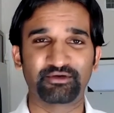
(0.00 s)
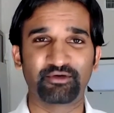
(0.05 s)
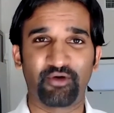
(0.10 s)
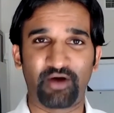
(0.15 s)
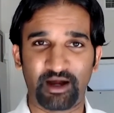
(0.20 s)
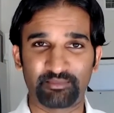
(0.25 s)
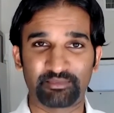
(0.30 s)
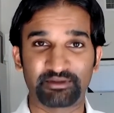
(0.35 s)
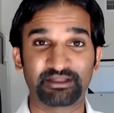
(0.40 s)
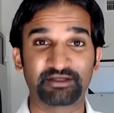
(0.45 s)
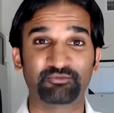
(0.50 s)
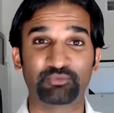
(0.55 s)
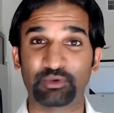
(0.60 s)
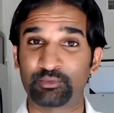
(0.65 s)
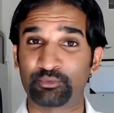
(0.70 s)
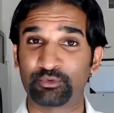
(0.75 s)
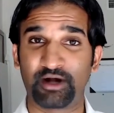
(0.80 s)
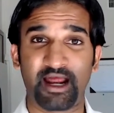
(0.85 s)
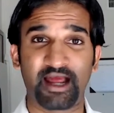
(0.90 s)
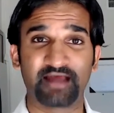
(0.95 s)
I believe we
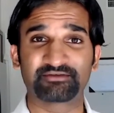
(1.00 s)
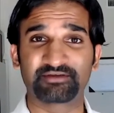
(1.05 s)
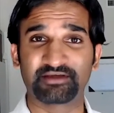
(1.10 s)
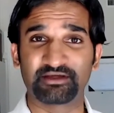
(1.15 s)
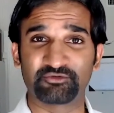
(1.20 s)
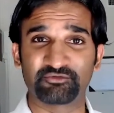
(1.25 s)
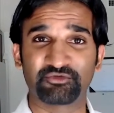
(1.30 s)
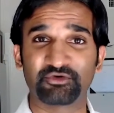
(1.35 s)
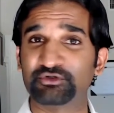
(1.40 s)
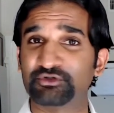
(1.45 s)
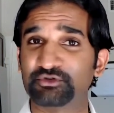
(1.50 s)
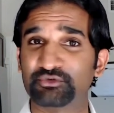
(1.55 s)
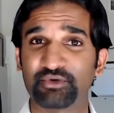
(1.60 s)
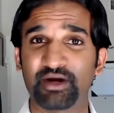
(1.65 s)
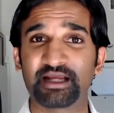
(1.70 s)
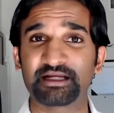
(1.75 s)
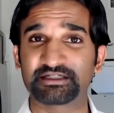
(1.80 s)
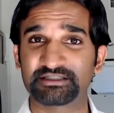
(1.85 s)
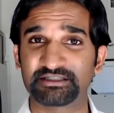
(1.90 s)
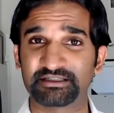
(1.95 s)
were asking for
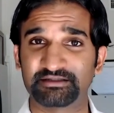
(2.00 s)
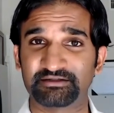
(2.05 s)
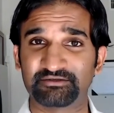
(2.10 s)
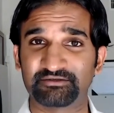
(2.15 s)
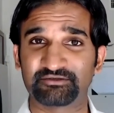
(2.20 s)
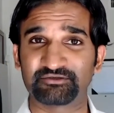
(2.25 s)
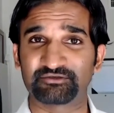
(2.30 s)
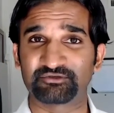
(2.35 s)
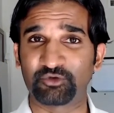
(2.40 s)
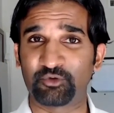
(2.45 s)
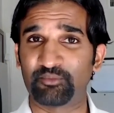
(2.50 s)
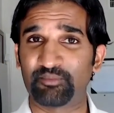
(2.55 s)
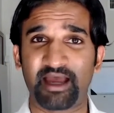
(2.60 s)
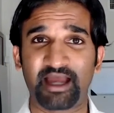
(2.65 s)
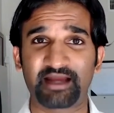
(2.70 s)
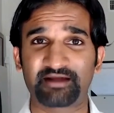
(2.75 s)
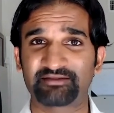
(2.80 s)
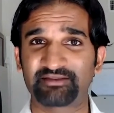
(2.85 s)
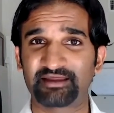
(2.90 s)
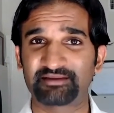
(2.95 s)
directions. So
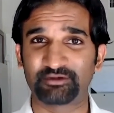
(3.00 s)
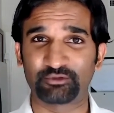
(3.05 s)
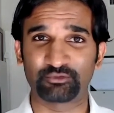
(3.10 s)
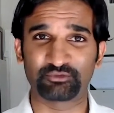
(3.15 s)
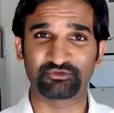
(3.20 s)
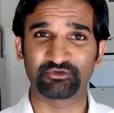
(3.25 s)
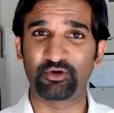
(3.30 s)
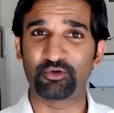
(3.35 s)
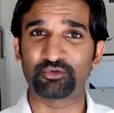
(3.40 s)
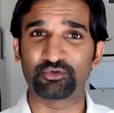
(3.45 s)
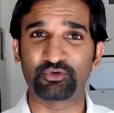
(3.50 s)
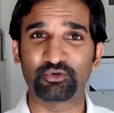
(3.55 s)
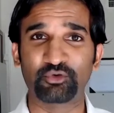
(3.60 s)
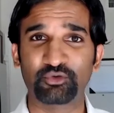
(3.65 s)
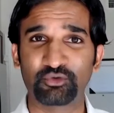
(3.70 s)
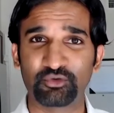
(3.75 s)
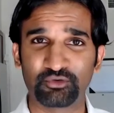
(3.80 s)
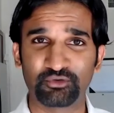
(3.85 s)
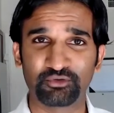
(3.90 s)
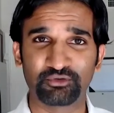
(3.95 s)
back then there was no
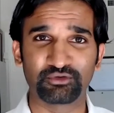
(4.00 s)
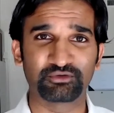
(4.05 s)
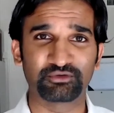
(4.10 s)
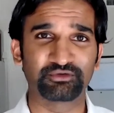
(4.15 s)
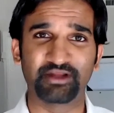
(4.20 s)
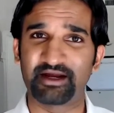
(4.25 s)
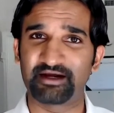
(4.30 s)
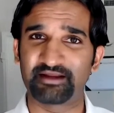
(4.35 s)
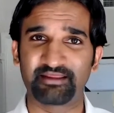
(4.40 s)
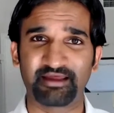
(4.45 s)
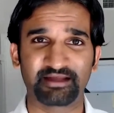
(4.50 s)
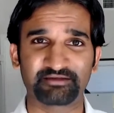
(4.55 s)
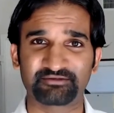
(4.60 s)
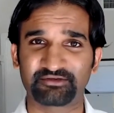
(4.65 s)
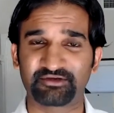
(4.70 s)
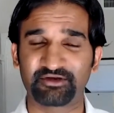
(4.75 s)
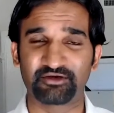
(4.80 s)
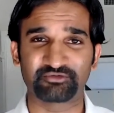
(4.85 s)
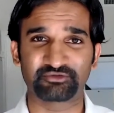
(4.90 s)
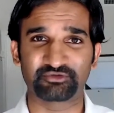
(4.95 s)
Google, none of that
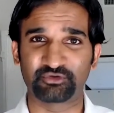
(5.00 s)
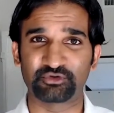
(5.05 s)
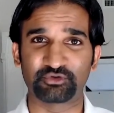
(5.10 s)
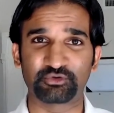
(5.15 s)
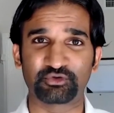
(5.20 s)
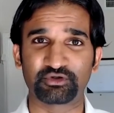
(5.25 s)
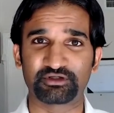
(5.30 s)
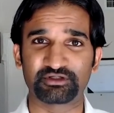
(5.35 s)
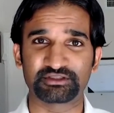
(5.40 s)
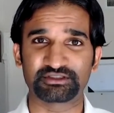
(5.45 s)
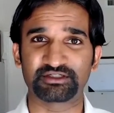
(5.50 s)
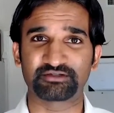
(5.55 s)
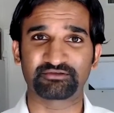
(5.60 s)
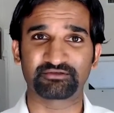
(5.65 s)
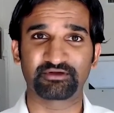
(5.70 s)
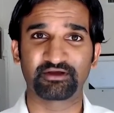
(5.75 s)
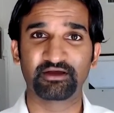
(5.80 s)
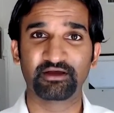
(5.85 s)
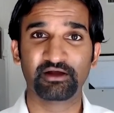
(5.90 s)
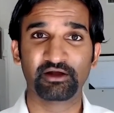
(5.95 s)
stuff. So you couldn't
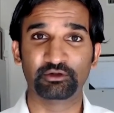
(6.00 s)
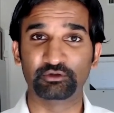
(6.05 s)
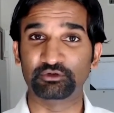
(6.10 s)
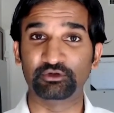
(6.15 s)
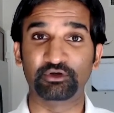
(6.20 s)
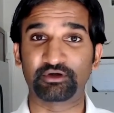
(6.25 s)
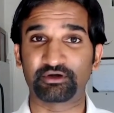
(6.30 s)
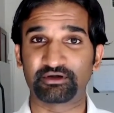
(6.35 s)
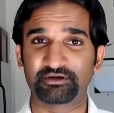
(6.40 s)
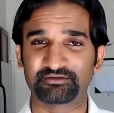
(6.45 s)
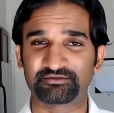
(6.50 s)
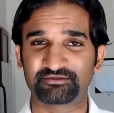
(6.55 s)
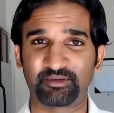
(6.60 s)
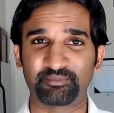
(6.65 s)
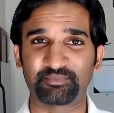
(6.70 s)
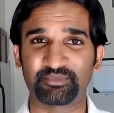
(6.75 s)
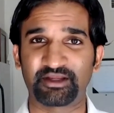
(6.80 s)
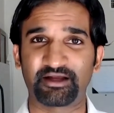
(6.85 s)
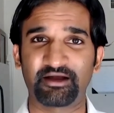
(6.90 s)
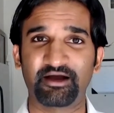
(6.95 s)
just look
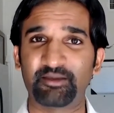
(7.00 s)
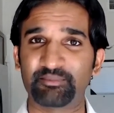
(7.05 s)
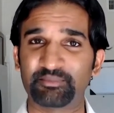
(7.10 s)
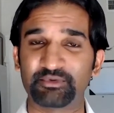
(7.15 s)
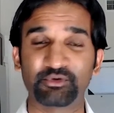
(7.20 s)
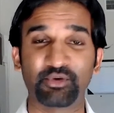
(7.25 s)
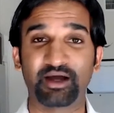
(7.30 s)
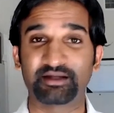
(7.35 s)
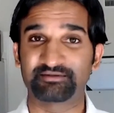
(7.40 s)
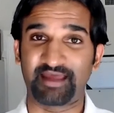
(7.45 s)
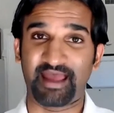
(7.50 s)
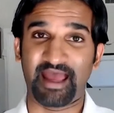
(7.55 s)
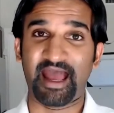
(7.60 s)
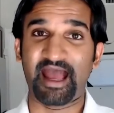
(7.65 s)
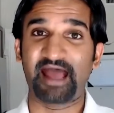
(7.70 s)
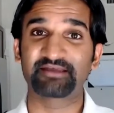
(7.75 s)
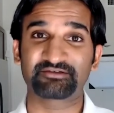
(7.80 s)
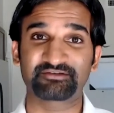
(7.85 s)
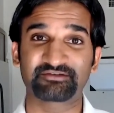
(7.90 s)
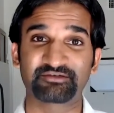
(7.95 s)
something up. You had to
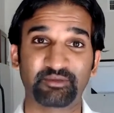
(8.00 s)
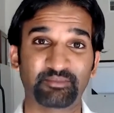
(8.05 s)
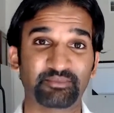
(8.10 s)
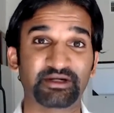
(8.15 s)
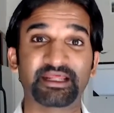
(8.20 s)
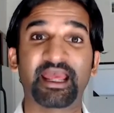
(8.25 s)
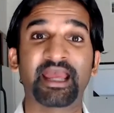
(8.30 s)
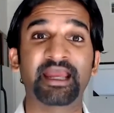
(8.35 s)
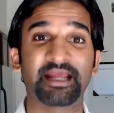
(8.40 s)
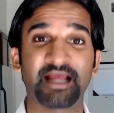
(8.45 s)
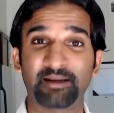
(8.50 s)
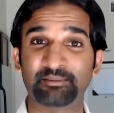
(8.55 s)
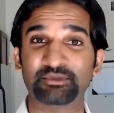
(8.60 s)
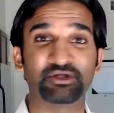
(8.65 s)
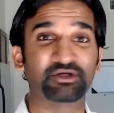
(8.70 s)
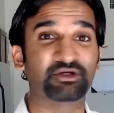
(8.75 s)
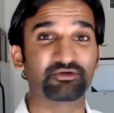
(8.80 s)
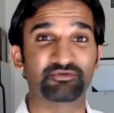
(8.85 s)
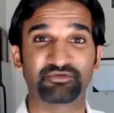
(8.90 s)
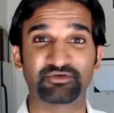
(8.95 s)
ask somebody, hey, I'm
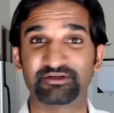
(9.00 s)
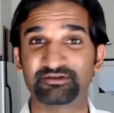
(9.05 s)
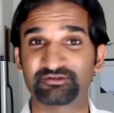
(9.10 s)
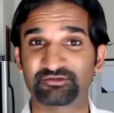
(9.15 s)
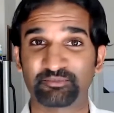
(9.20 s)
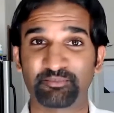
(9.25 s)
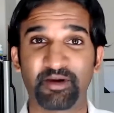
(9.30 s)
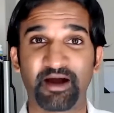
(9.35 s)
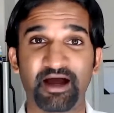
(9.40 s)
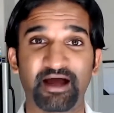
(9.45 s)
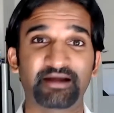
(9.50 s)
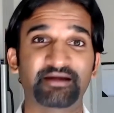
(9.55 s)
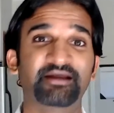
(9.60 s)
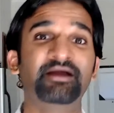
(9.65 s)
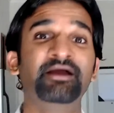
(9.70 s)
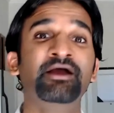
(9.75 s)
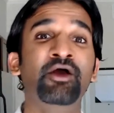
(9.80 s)
looking for this spot.